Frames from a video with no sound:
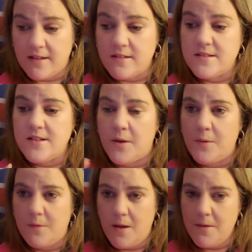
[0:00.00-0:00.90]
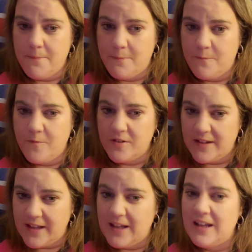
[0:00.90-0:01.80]
So
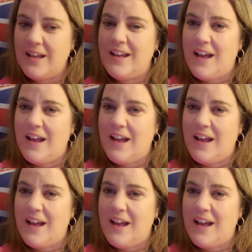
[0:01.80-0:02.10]
hopefully